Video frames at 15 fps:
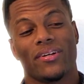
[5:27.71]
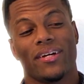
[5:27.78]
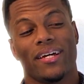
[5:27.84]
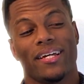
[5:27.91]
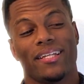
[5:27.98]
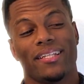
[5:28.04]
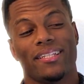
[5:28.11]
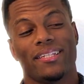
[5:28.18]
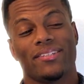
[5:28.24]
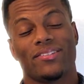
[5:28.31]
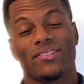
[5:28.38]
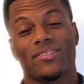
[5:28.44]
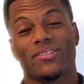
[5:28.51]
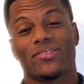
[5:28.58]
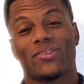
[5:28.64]
And
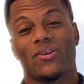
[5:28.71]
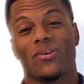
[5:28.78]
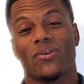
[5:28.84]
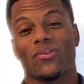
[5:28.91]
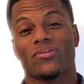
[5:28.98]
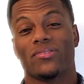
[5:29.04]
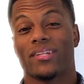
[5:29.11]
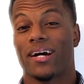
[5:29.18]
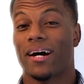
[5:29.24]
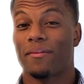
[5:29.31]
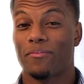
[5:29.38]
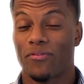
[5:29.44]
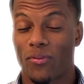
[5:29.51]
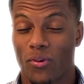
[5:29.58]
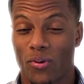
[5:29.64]
this is called Tom
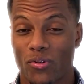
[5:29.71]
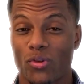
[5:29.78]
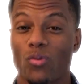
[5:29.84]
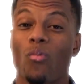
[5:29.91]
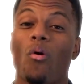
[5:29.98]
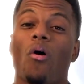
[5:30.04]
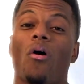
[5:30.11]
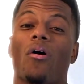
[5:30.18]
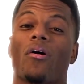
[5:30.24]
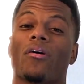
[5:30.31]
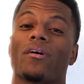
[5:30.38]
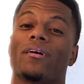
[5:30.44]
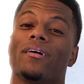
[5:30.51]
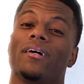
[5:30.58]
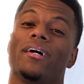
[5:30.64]
Ford Noir.
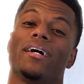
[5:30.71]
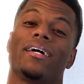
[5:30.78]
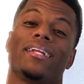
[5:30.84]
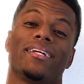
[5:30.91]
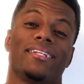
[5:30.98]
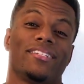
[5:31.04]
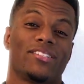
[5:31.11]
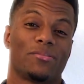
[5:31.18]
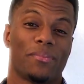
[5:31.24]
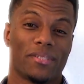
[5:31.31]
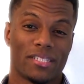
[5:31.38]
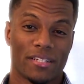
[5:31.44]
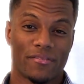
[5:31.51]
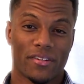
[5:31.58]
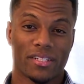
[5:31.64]
And it is
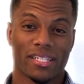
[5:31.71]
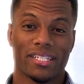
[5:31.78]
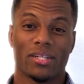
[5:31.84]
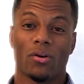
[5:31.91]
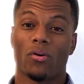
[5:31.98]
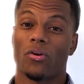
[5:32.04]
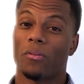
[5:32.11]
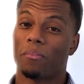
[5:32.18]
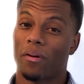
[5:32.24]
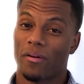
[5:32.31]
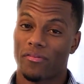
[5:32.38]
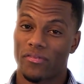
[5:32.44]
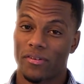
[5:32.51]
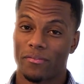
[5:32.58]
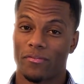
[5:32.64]
specifically the Eau de
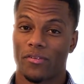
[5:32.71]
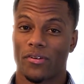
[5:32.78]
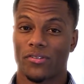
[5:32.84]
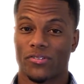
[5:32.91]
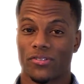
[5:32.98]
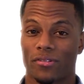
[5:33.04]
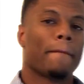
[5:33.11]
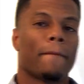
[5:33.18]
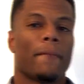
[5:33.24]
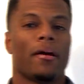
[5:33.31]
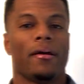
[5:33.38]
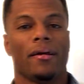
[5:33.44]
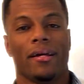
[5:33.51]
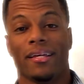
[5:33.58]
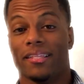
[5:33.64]
Parfum version
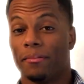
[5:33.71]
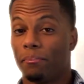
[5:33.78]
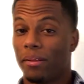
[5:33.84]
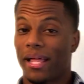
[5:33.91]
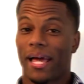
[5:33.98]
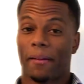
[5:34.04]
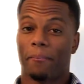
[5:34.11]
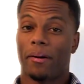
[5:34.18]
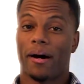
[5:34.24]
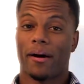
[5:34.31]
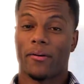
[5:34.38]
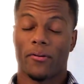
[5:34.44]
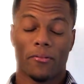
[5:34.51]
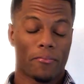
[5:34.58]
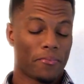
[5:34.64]
in the black
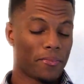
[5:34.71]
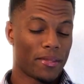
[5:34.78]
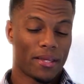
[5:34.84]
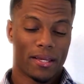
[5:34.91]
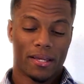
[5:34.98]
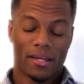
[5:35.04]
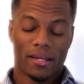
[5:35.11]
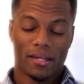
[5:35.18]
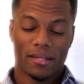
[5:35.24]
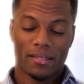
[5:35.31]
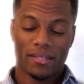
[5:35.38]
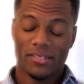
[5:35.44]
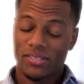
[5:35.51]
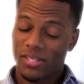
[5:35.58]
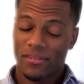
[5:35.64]
bottle.
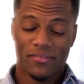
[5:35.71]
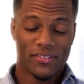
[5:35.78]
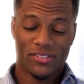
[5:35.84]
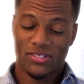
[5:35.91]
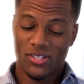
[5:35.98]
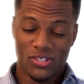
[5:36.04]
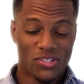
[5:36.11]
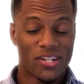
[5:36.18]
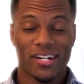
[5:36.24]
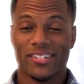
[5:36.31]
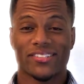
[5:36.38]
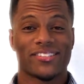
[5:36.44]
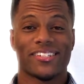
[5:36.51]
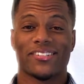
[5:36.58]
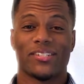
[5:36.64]
This stuff is
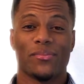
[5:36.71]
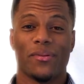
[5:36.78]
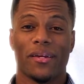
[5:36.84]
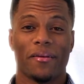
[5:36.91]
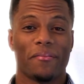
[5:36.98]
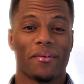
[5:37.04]
disgusting to me.